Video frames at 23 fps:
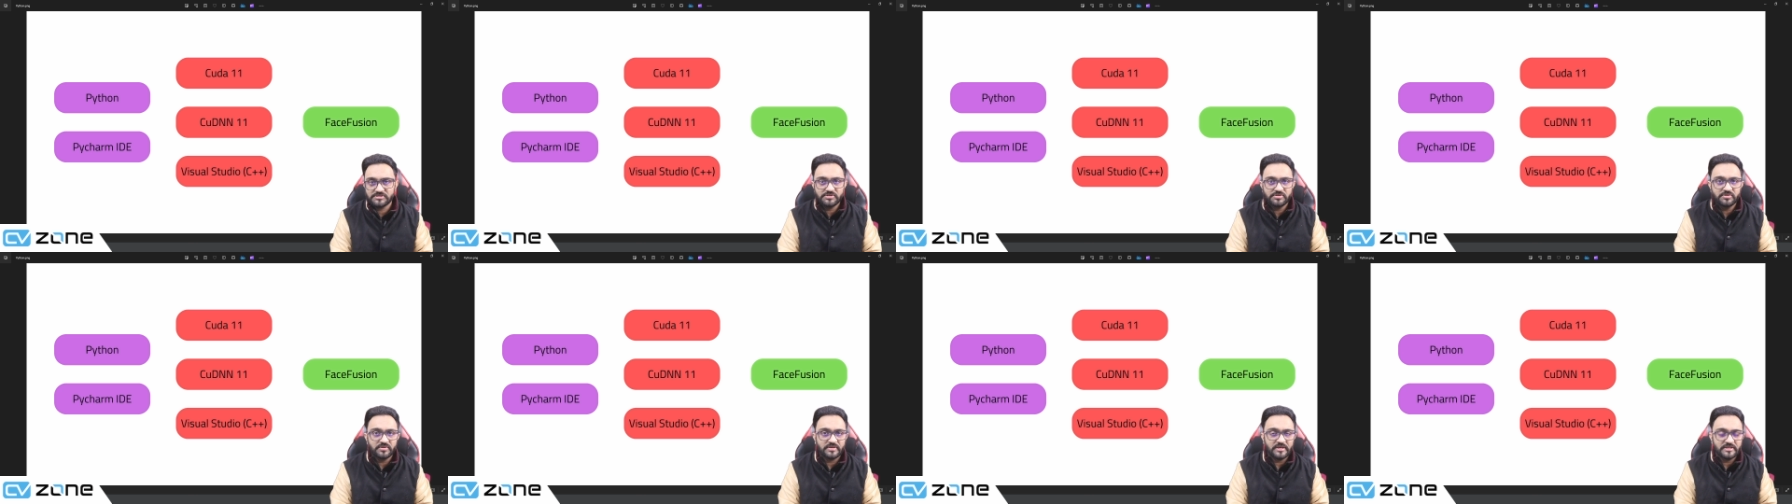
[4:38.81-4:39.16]

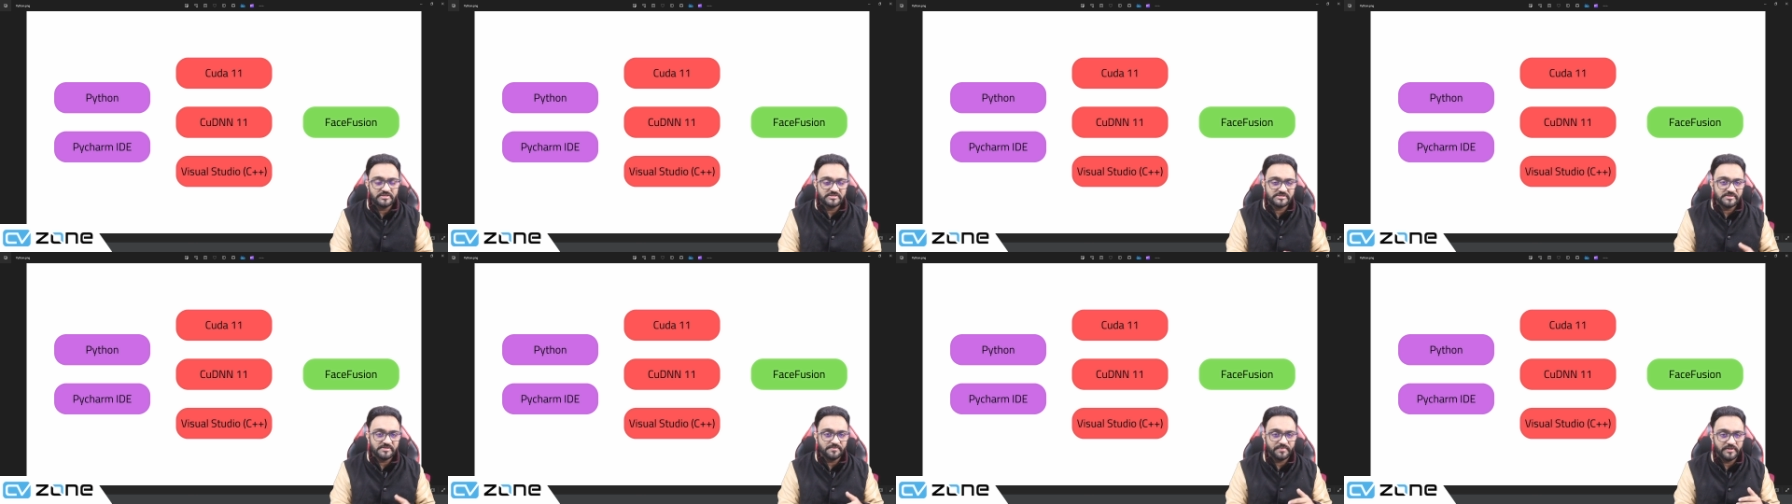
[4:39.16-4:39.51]
You can
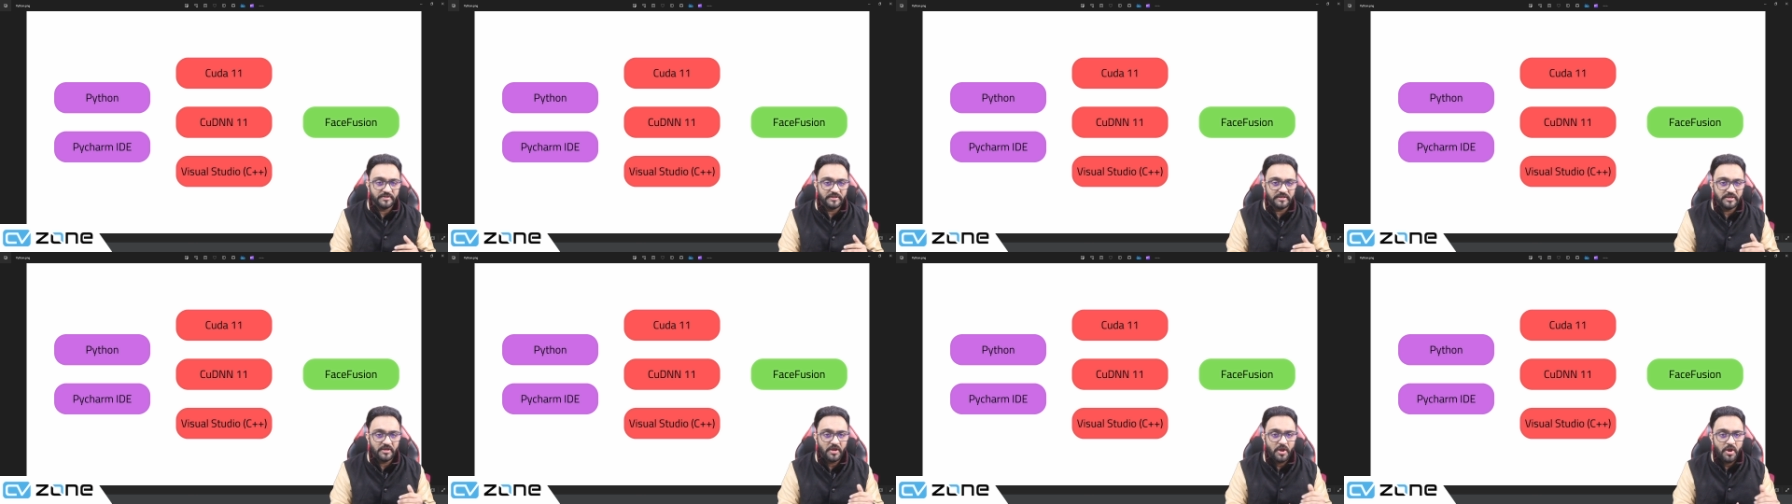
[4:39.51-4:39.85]

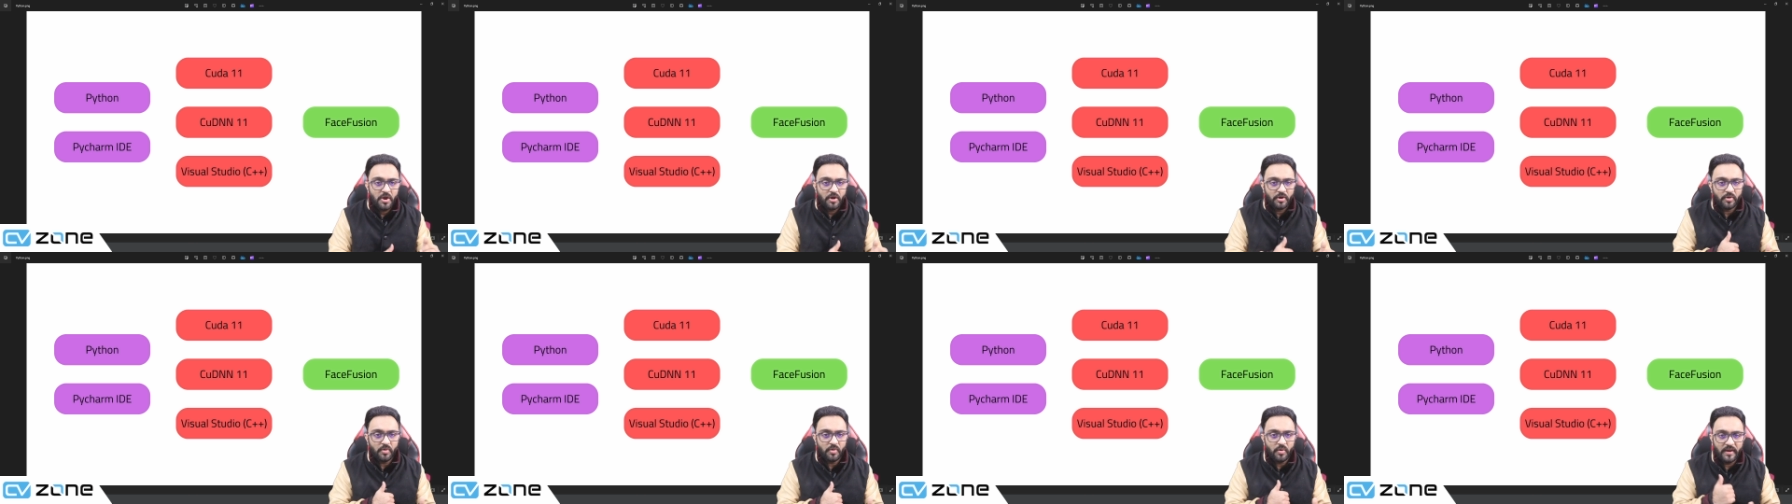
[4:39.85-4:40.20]
simply
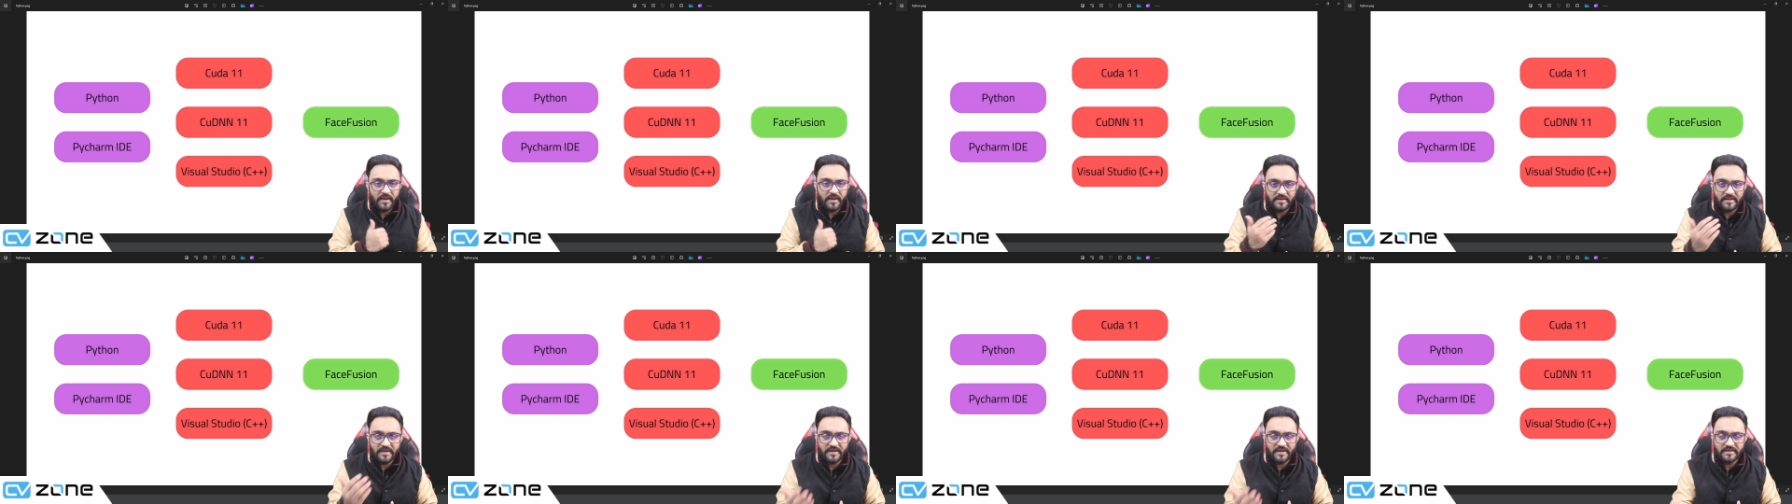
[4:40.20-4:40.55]
go
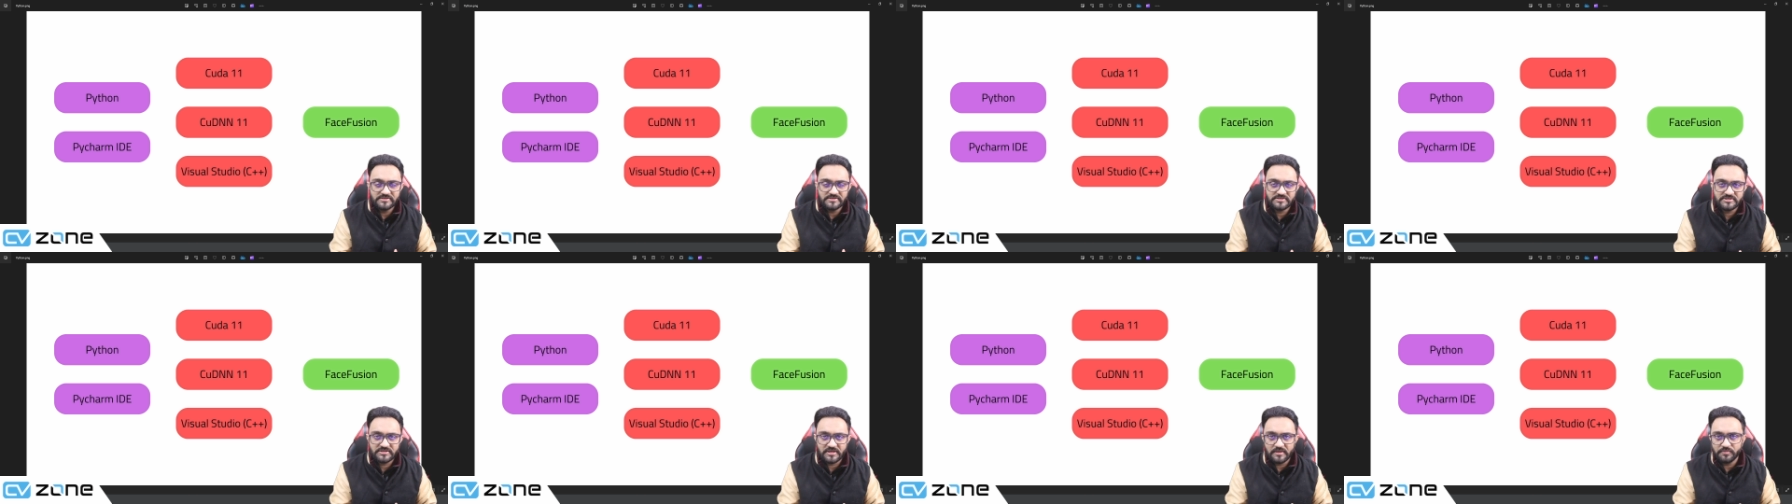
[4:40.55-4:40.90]
ahead
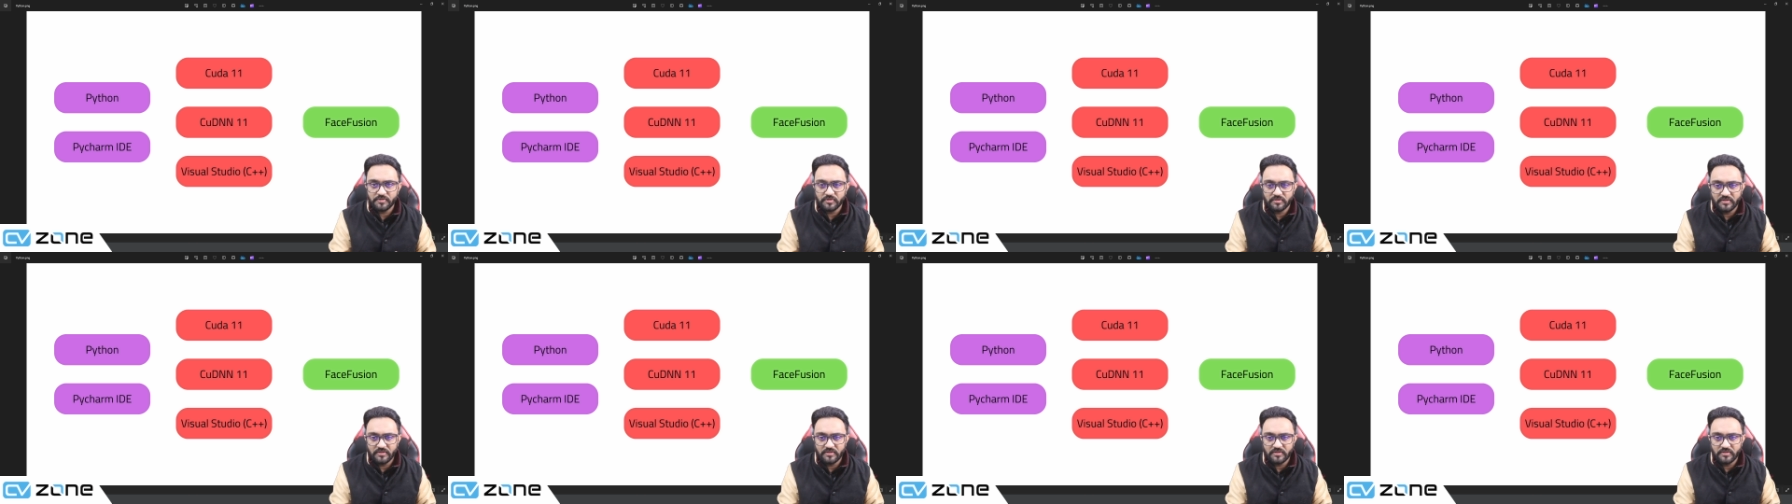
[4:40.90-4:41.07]
and skip to